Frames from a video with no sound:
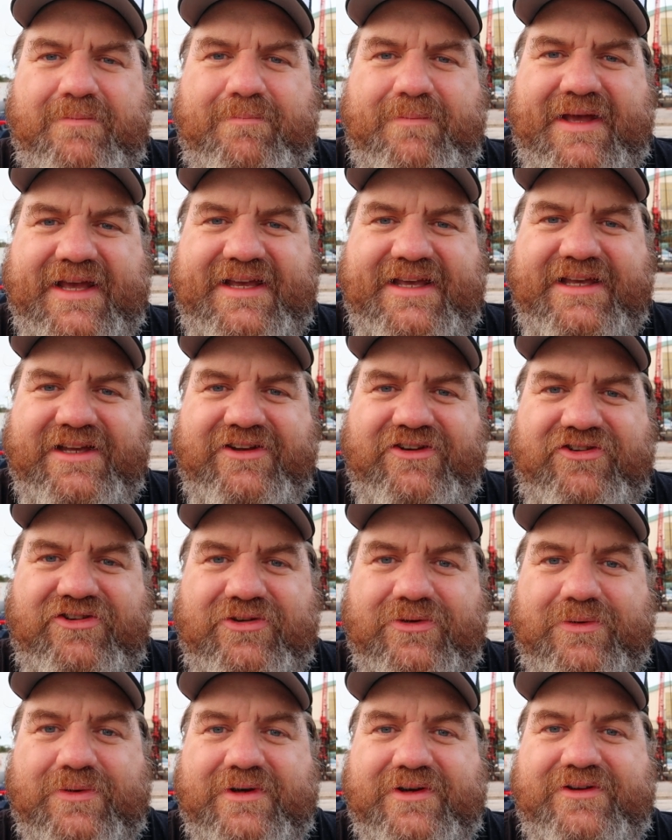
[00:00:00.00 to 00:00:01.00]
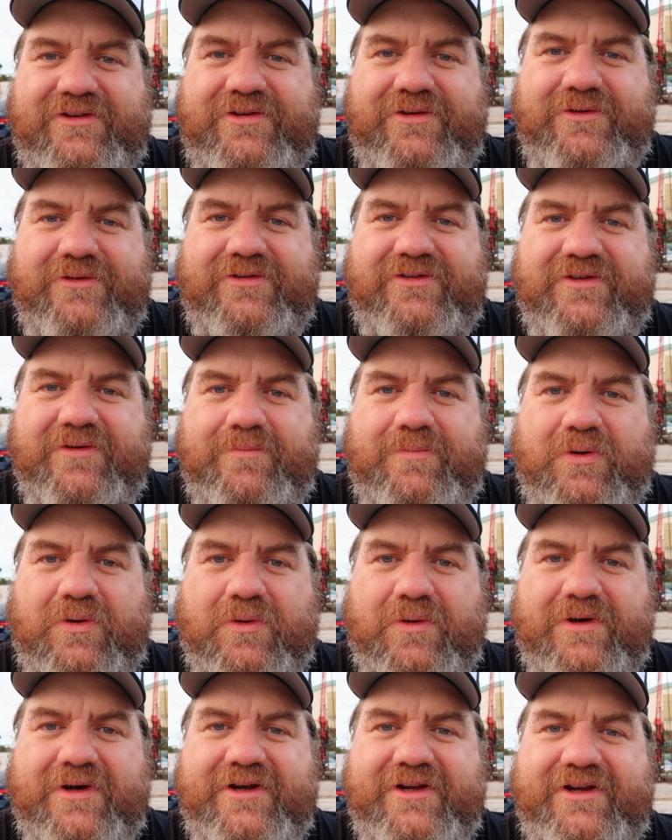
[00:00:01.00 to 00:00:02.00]
making sure to
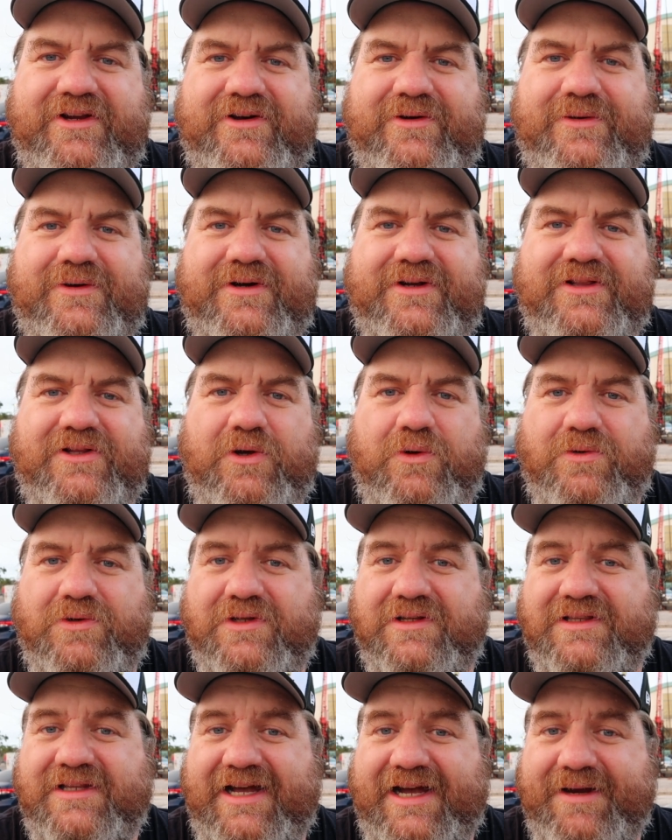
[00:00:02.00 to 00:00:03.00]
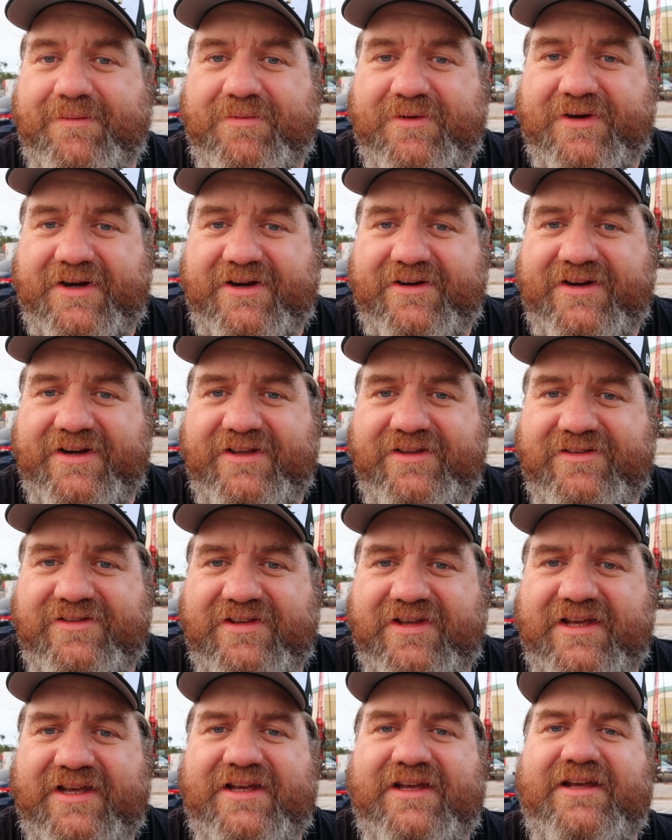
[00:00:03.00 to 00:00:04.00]
support your local libraries,
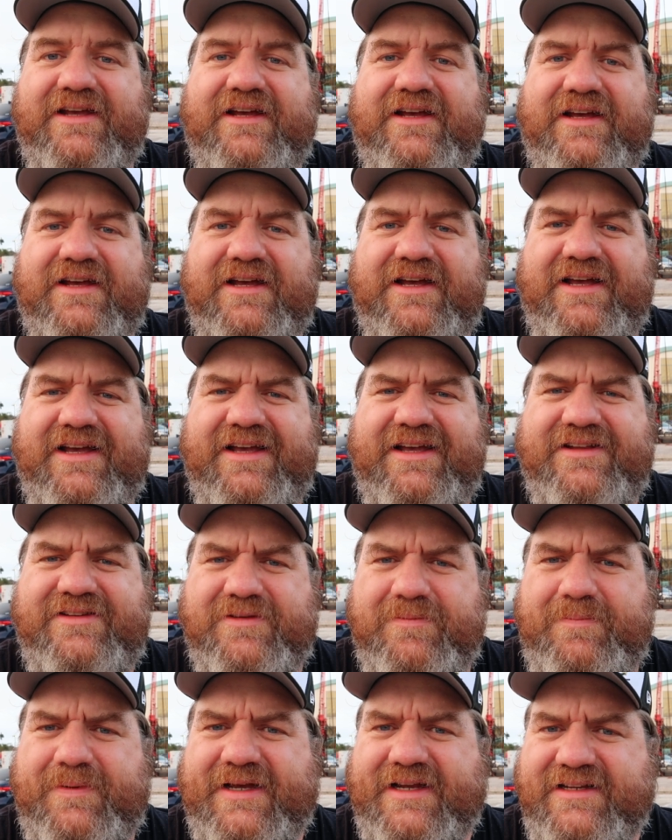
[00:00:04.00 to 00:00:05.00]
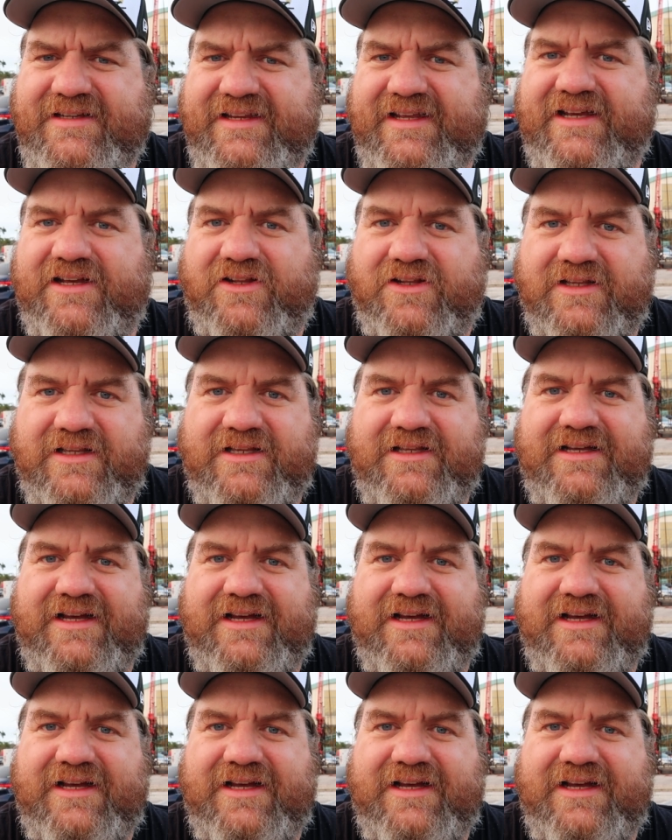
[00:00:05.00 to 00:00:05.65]
it's a big deal.